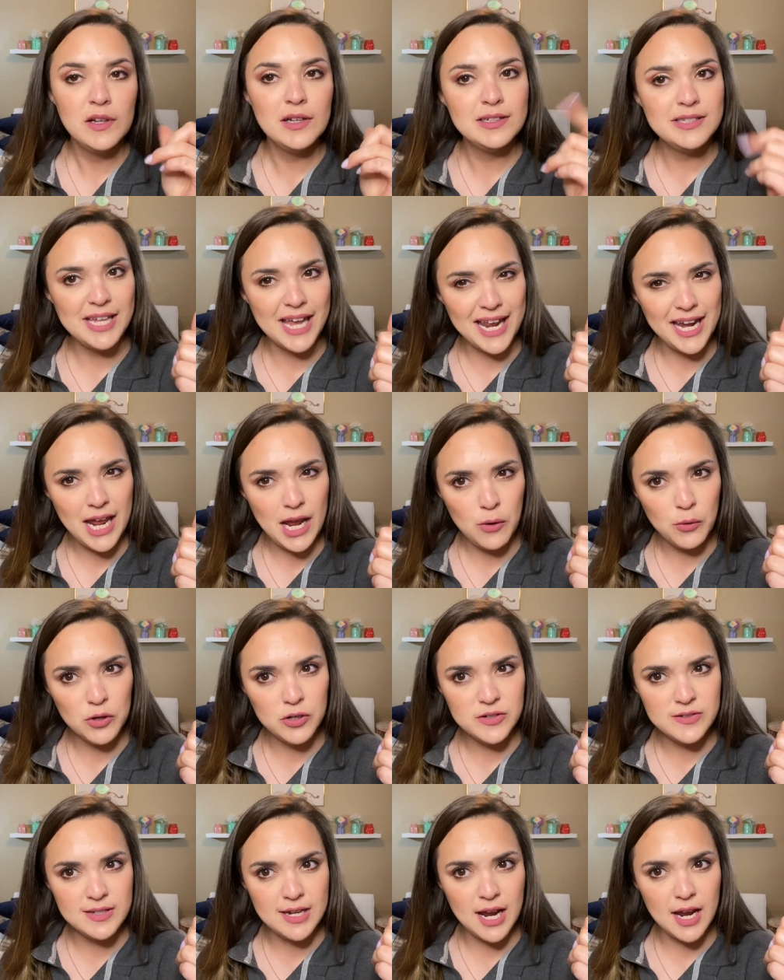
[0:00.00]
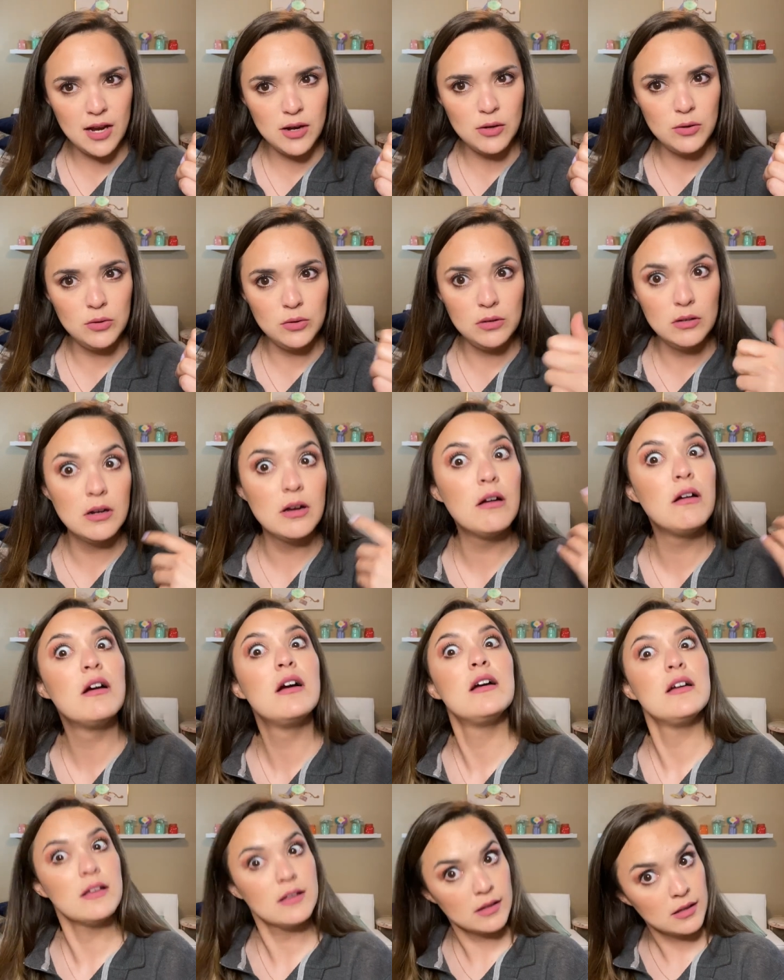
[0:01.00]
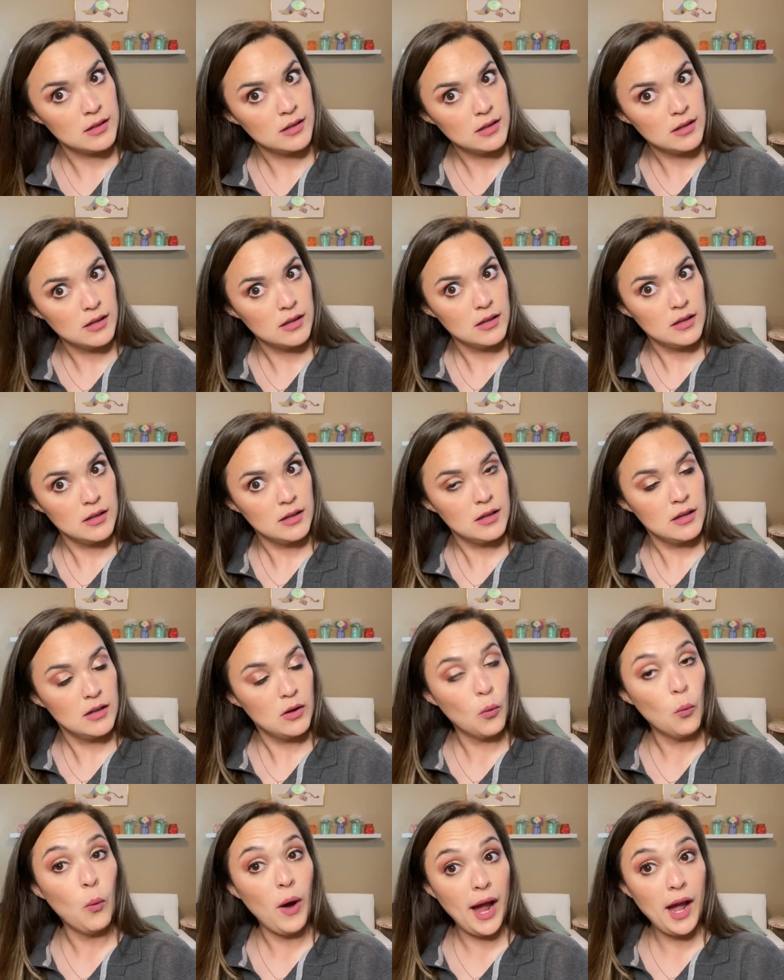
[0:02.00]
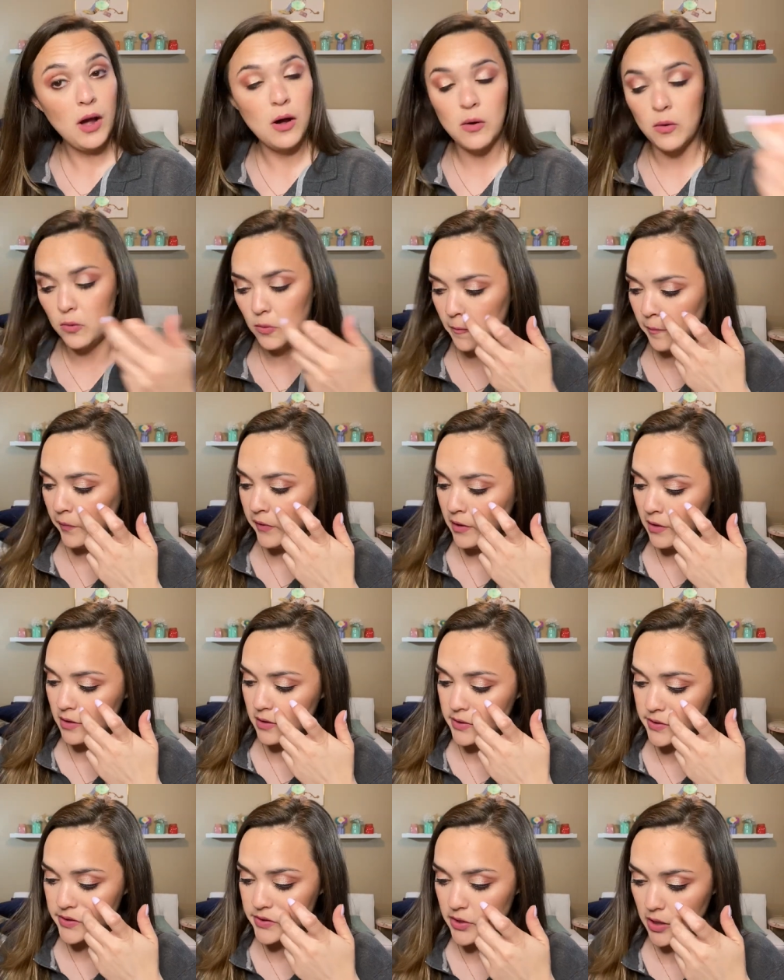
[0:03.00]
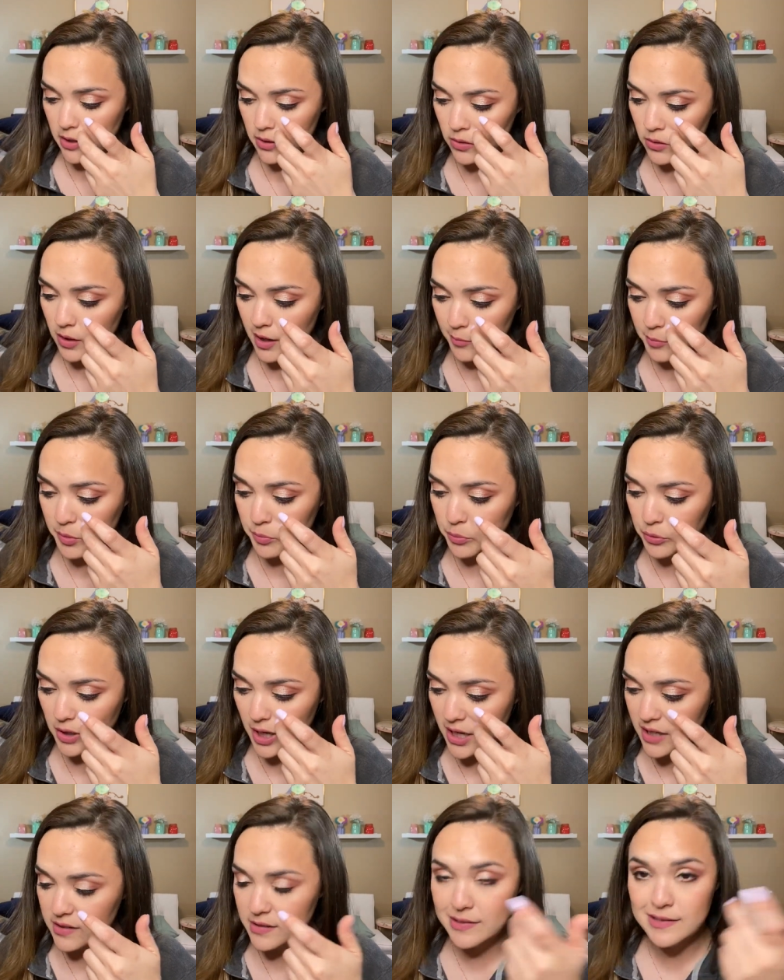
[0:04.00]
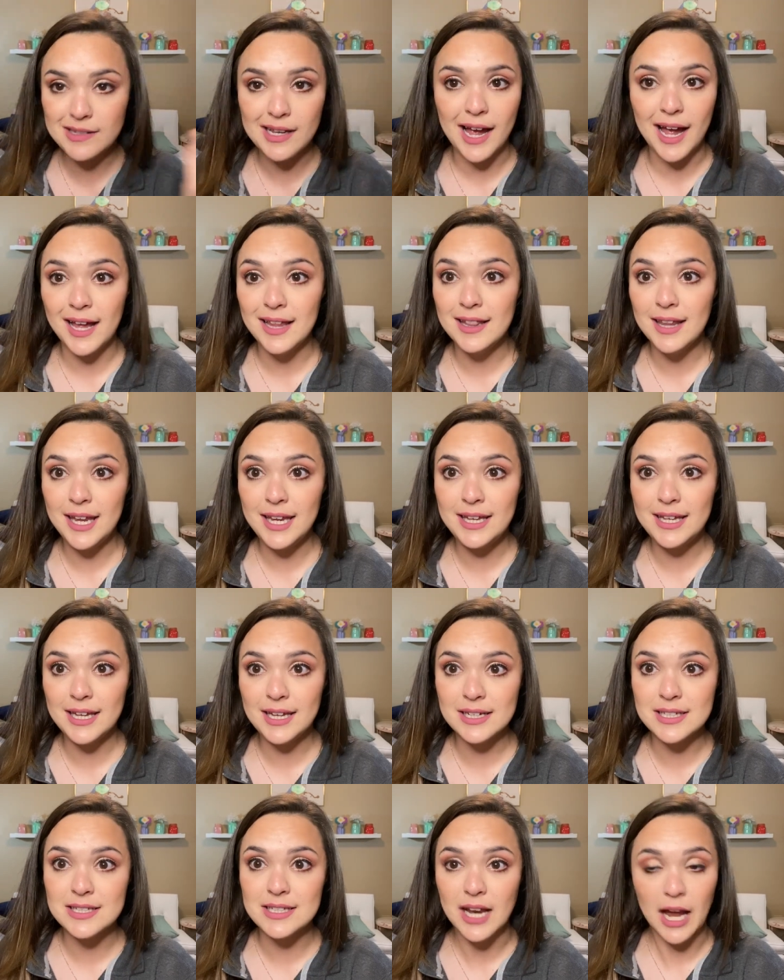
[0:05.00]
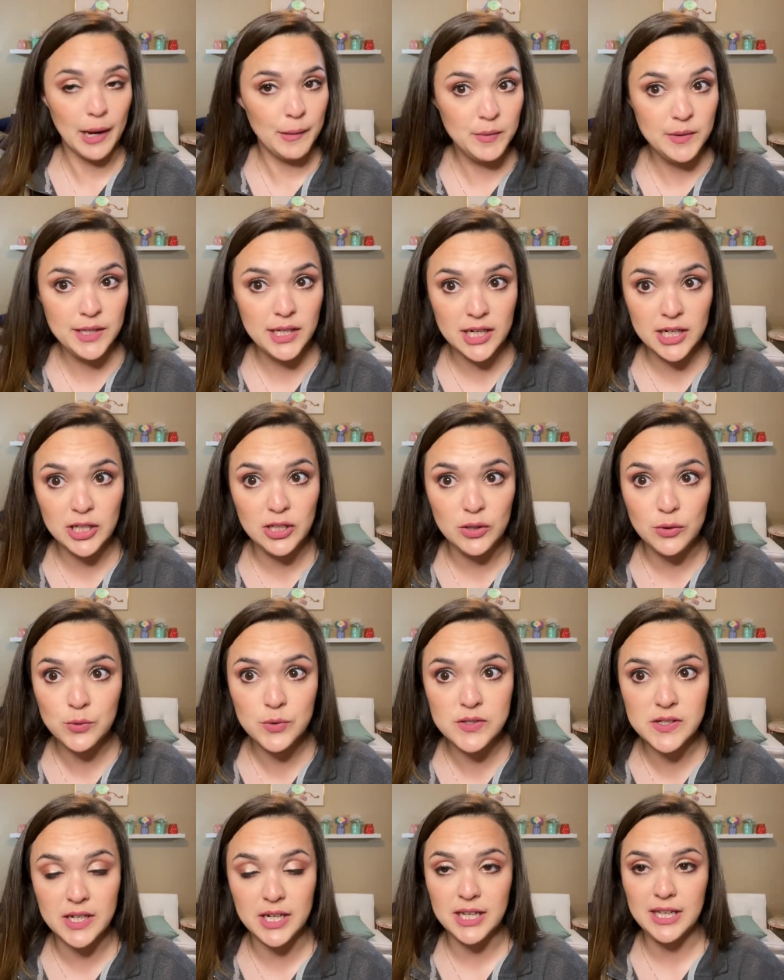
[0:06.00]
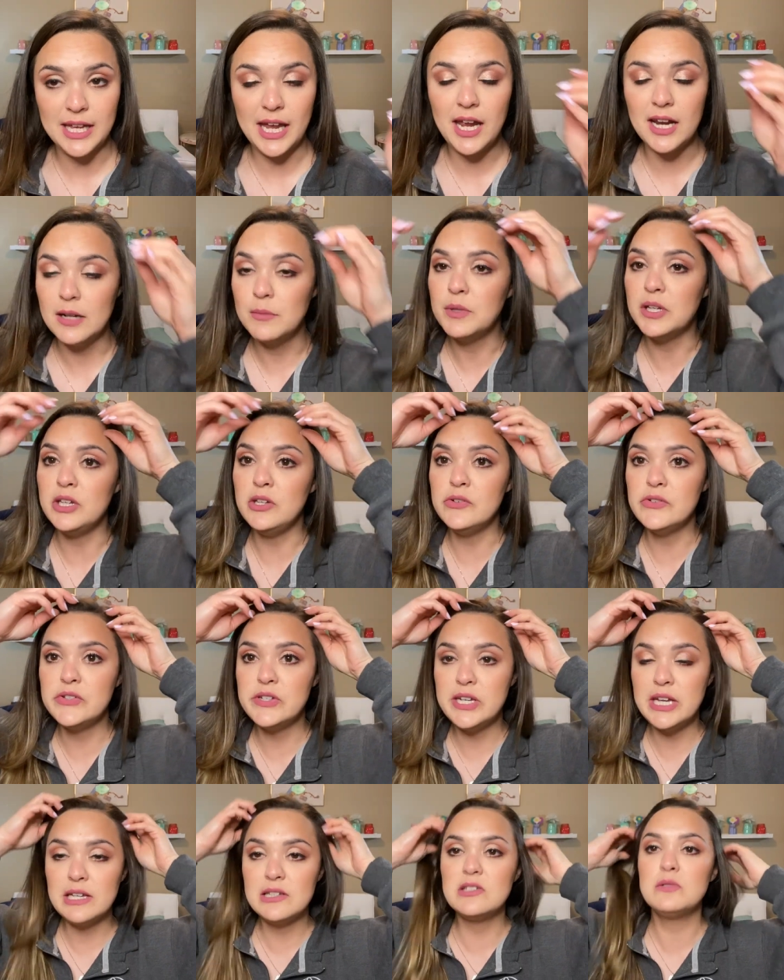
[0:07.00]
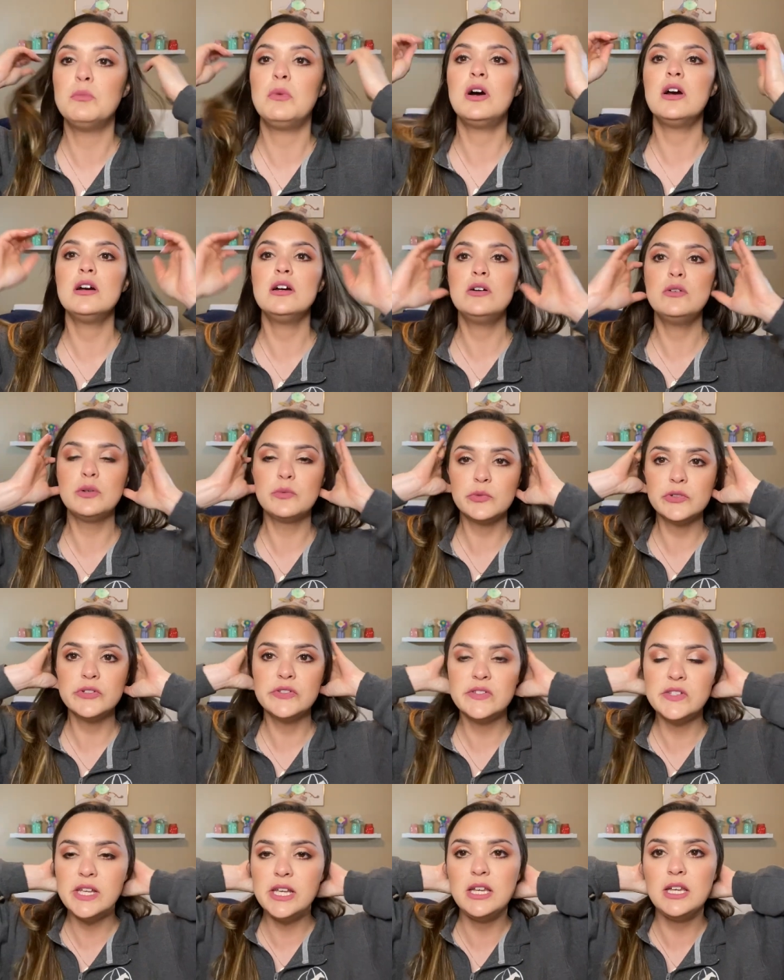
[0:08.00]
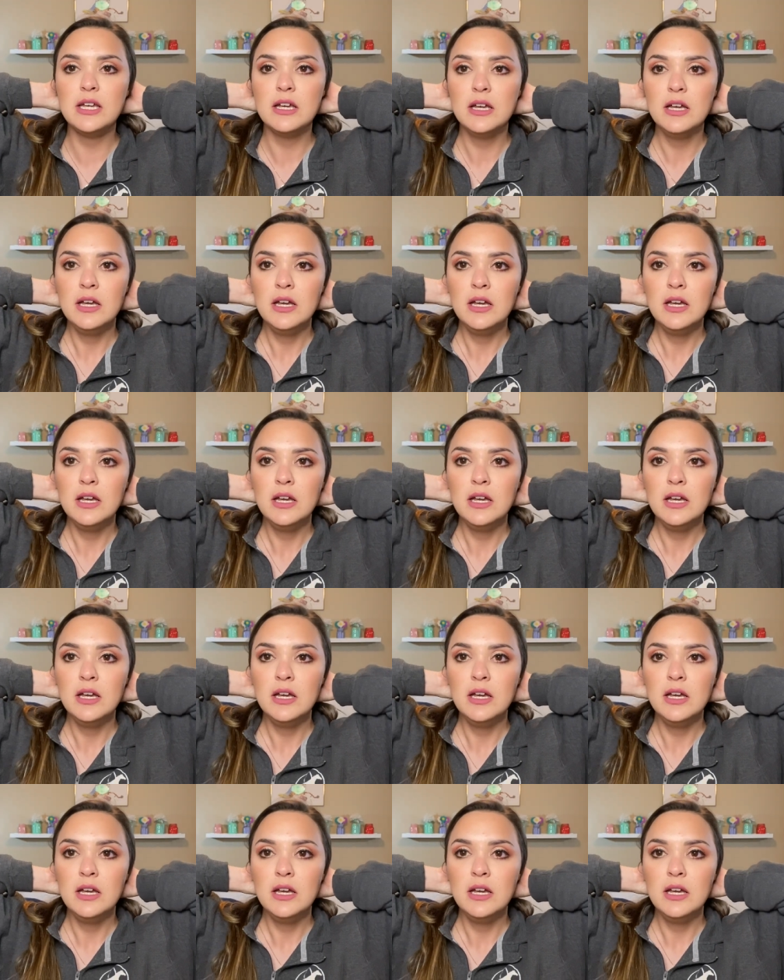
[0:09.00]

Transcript: 10 hours now? Wow. So I'm impressed. I like it. I'm gonna use it again. I'm gonna use it again tomorrow and we'll see.